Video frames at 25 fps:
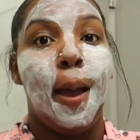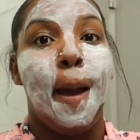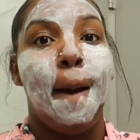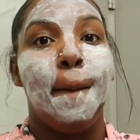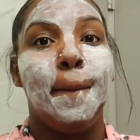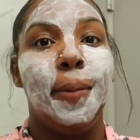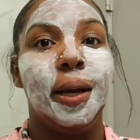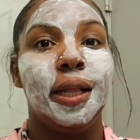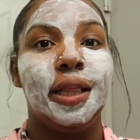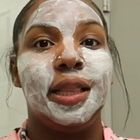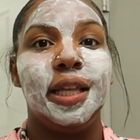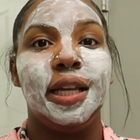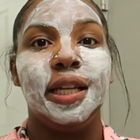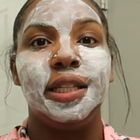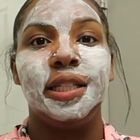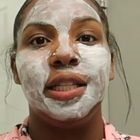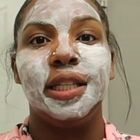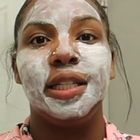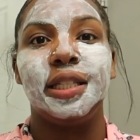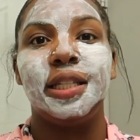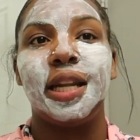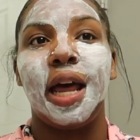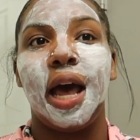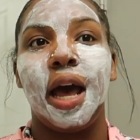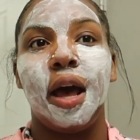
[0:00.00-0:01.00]
but this
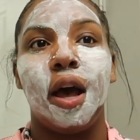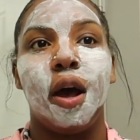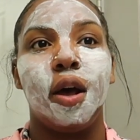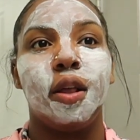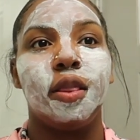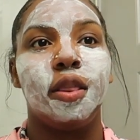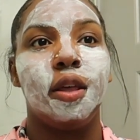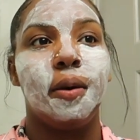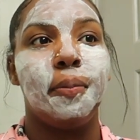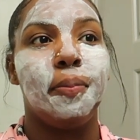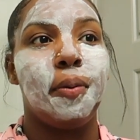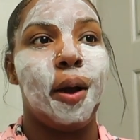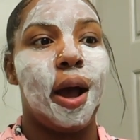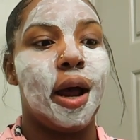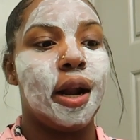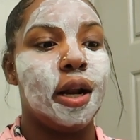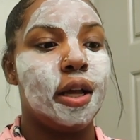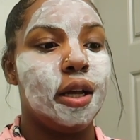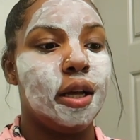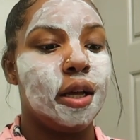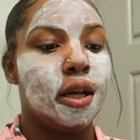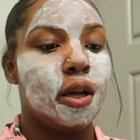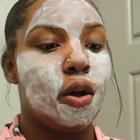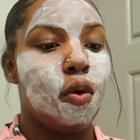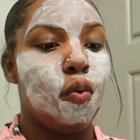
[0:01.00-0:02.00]
is not the
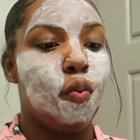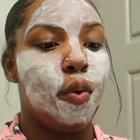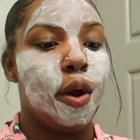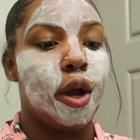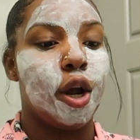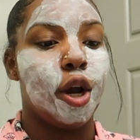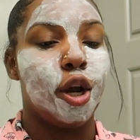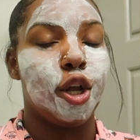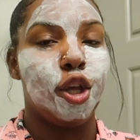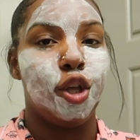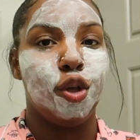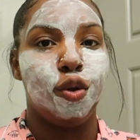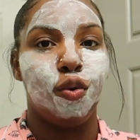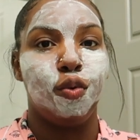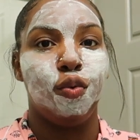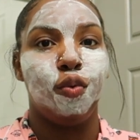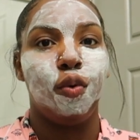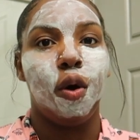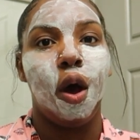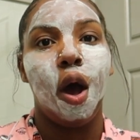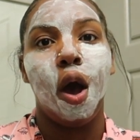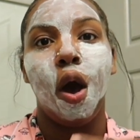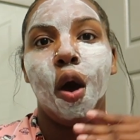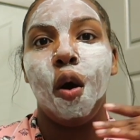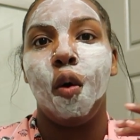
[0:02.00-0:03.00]
product where
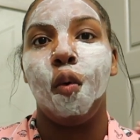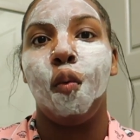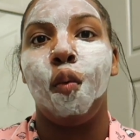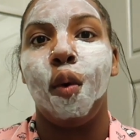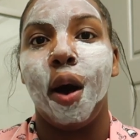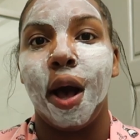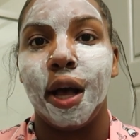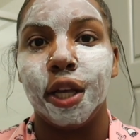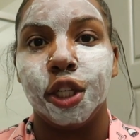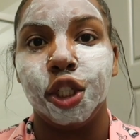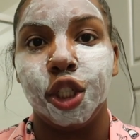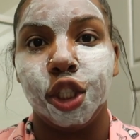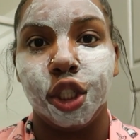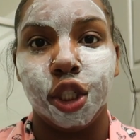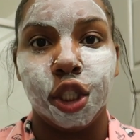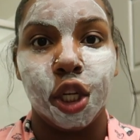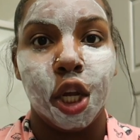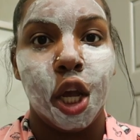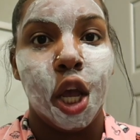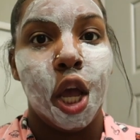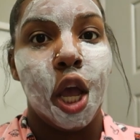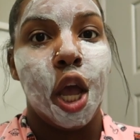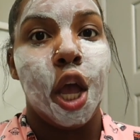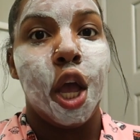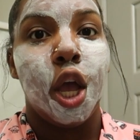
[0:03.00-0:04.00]
you wash
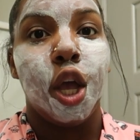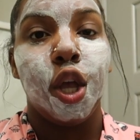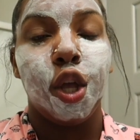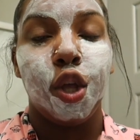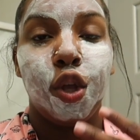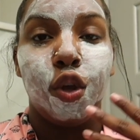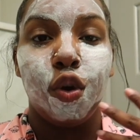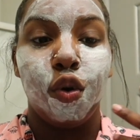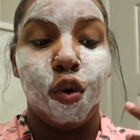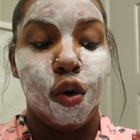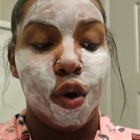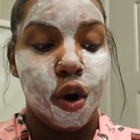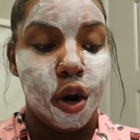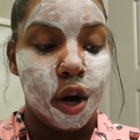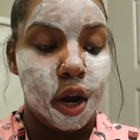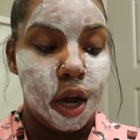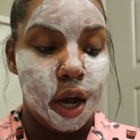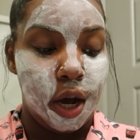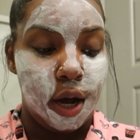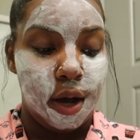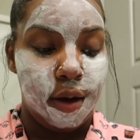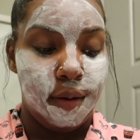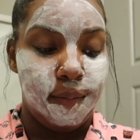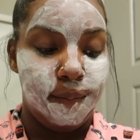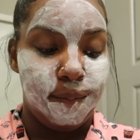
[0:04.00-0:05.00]
your
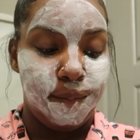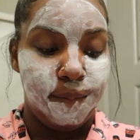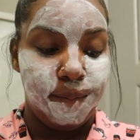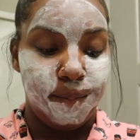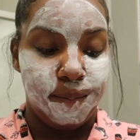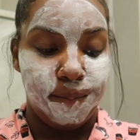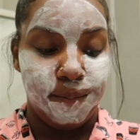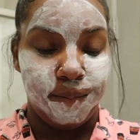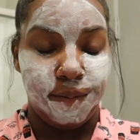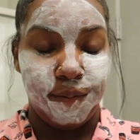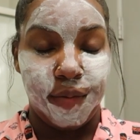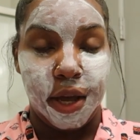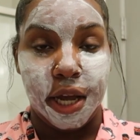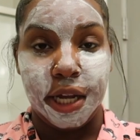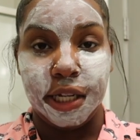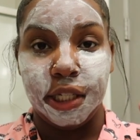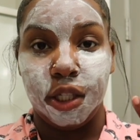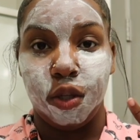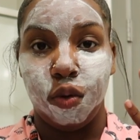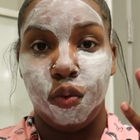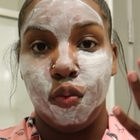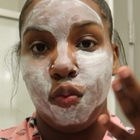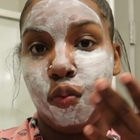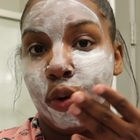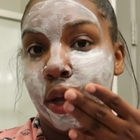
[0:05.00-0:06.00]
face
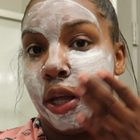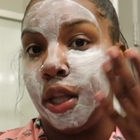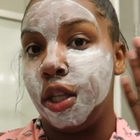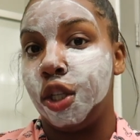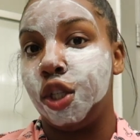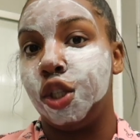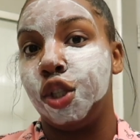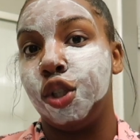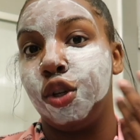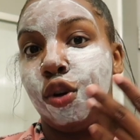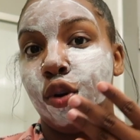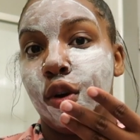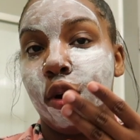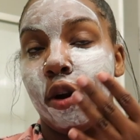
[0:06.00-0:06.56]
with